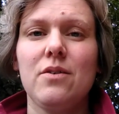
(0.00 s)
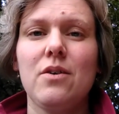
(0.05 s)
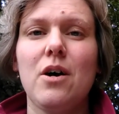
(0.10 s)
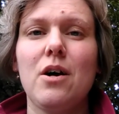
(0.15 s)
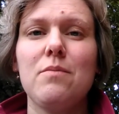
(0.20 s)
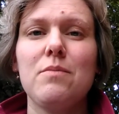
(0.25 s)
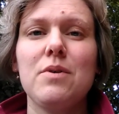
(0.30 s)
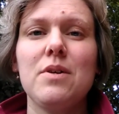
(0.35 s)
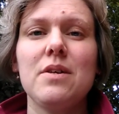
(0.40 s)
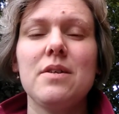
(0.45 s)

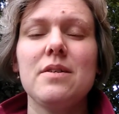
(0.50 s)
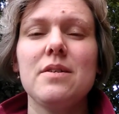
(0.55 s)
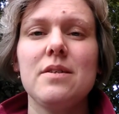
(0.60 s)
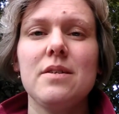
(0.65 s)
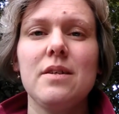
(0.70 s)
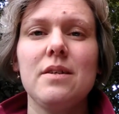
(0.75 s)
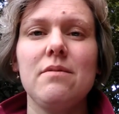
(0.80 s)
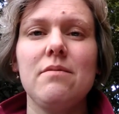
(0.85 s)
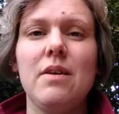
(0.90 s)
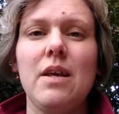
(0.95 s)

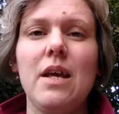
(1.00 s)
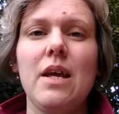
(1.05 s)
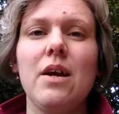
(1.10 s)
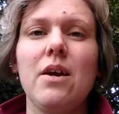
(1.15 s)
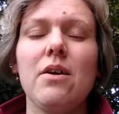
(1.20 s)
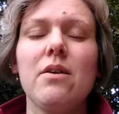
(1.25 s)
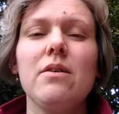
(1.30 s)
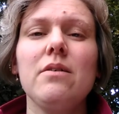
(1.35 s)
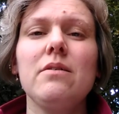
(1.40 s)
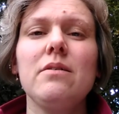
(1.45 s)
comments
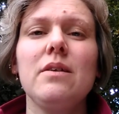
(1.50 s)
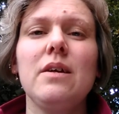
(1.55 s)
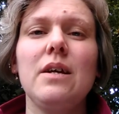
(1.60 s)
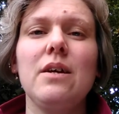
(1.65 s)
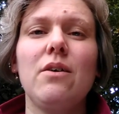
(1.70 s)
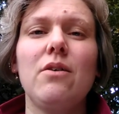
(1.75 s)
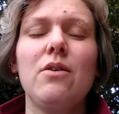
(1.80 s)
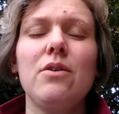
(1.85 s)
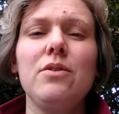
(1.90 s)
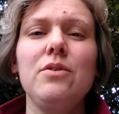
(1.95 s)
here
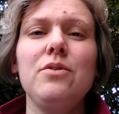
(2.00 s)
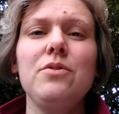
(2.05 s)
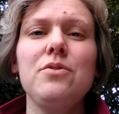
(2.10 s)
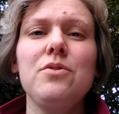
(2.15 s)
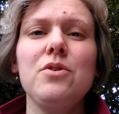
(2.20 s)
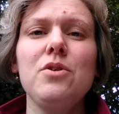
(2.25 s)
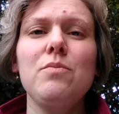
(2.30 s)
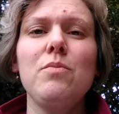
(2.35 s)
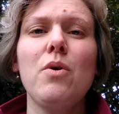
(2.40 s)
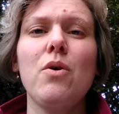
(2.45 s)
on
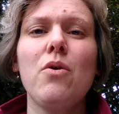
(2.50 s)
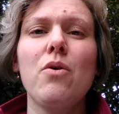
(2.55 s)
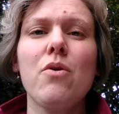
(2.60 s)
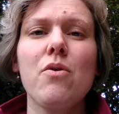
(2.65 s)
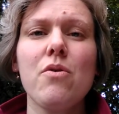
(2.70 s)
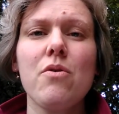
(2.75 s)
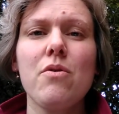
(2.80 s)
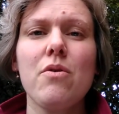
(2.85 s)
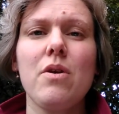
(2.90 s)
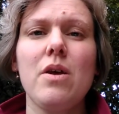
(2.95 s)
YouTube
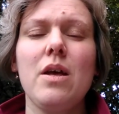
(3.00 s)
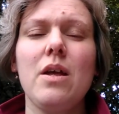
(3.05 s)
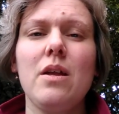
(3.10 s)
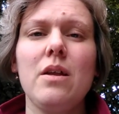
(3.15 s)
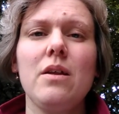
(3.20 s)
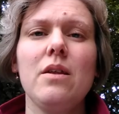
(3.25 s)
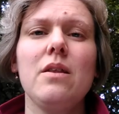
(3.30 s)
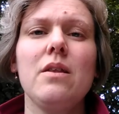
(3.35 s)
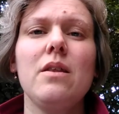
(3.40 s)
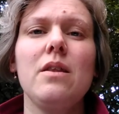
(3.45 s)
or
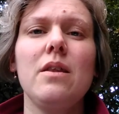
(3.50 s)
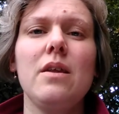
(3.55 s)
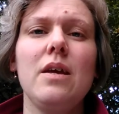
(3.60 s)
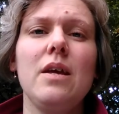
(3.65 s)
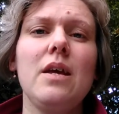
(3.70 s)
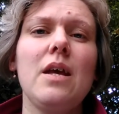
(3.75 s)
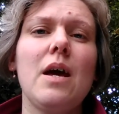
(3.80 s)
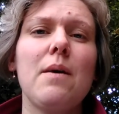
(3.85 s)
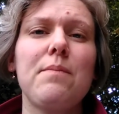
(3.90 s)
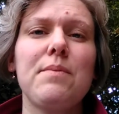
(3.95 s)
in
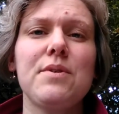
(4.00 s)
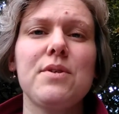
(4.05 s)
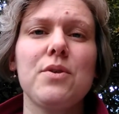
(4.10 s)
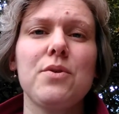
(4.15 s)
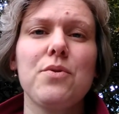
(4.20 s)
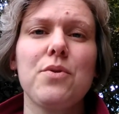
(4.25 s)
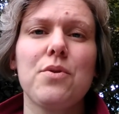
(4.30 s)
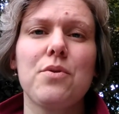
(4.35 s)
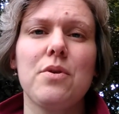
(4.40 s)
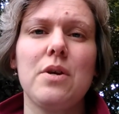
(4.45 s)
the
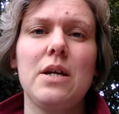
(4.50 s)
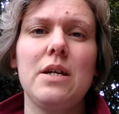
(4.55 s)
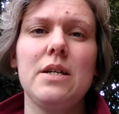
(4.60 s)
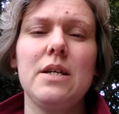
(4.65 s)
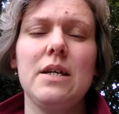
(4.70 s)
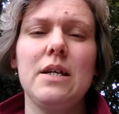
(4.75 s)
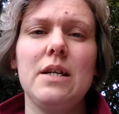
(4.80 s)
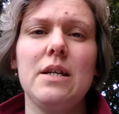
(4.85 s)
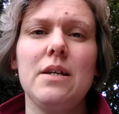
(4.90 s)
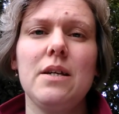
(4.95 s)
episode thread
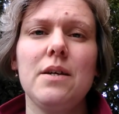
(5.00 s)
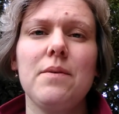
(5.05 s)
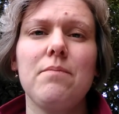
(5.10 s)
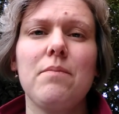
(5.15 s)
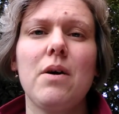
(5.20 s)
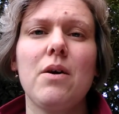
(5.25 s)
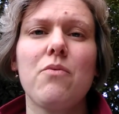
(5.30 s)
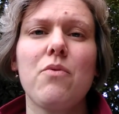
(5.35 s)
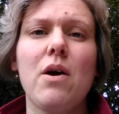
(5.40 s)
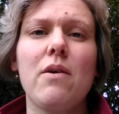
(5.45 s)
in
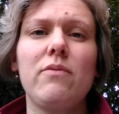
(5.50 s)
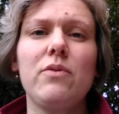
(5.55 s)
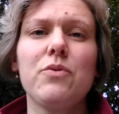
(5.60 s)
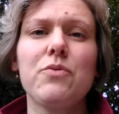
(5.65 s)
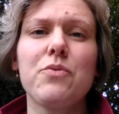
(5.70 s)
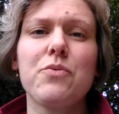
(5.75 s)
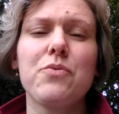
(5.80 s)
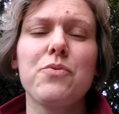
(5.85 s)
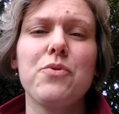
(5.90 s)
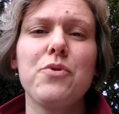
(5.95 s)
my
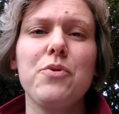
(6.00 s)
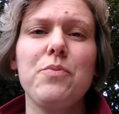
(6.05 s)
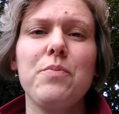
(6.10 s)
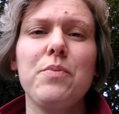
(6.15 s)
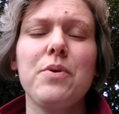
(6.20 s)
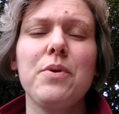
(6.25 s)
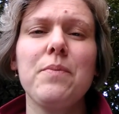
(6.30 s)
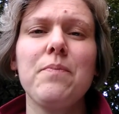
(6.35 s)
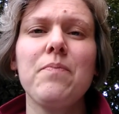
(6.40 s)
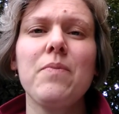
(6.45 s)
Ravelry group,
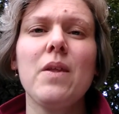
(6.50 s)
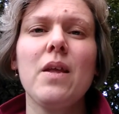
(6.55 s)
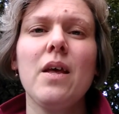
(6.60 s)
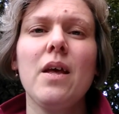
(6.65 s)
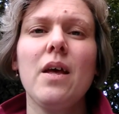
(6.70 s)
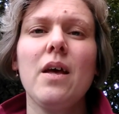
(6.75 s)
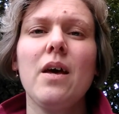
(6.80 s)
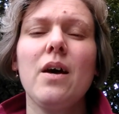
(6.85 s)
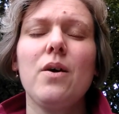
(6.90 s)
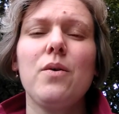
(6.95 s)

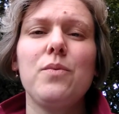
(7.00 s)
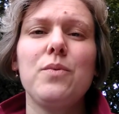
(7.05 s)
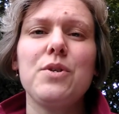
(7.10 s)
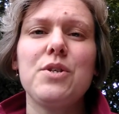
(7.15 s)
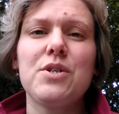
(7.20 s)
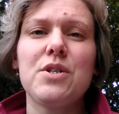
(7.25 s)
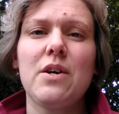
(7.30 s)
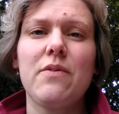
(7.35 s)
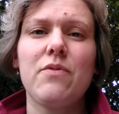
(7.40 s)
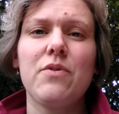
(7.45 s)

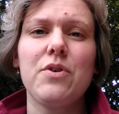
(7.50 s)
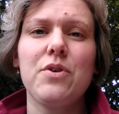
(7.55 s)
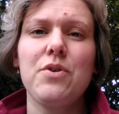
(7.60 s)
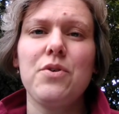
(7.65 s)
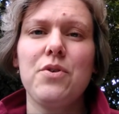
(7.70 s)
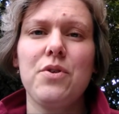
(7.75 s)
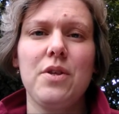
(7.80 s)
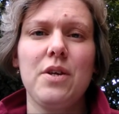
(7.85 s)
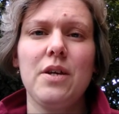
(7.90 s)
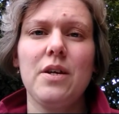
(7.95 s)
whichever
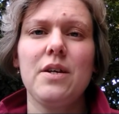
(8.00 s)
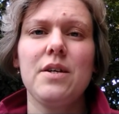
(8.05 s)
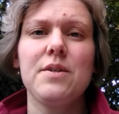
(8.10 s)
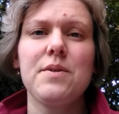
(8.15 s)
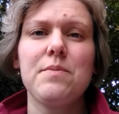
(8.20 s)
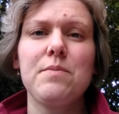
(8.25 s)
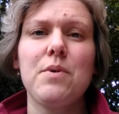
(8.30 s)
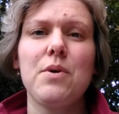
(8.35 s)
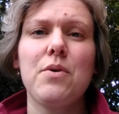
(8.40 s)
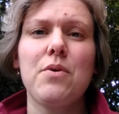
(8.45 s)
you think
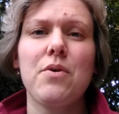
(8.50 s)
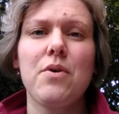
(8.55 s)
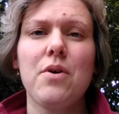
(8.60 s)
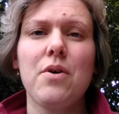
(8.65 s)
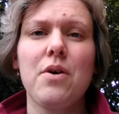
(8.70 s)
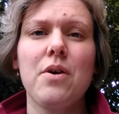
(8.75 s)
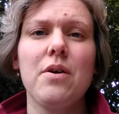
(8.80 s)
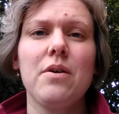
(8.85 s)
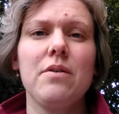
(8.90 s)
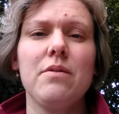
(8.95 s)
is more